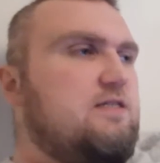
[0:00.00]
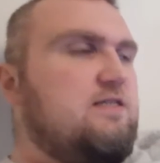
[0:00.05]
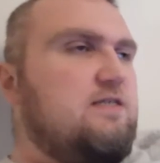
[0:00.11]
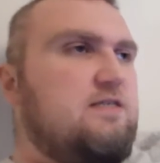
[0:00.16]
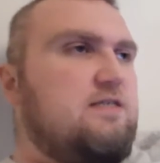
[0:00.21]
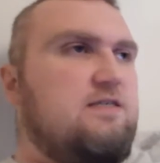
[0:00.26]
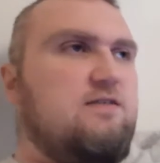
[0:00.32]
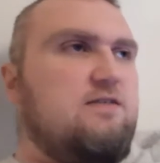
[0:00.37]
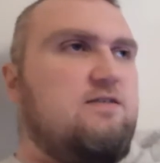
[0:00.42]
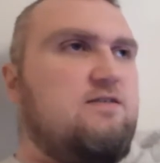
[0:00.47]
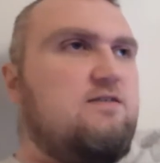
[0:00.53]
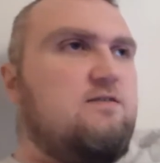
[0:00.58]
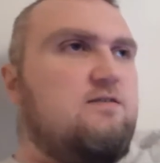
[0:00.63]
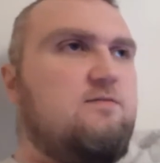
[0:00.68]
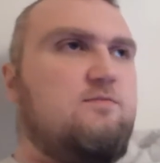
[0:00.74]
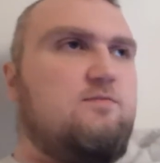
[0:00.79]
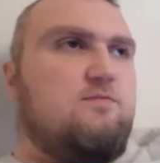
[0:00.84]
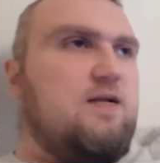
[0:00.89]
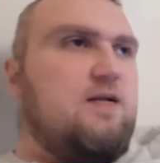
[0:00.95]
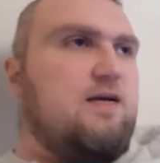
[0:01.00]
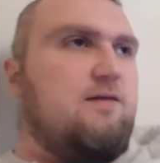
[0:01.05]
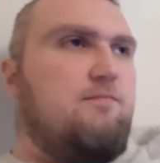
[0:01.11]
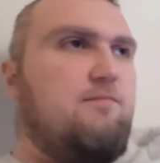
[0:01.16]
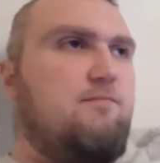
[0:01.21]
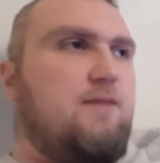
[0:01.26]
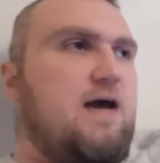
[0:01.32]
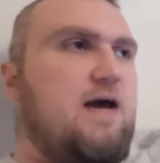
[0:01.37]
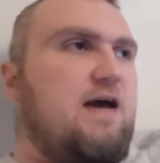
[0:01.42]
because like
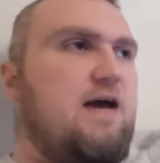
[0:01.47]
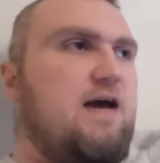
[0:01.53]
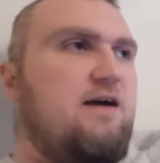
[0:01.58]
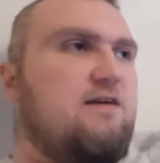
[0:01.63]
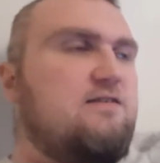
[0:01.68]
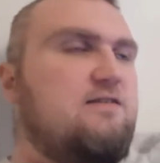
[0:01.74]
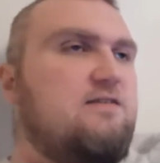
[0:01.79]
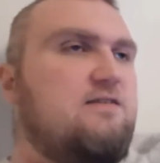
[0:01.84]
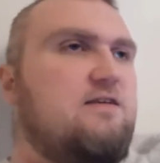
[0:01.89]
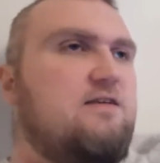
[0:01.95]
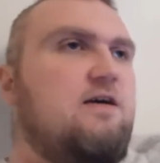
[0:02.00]
Max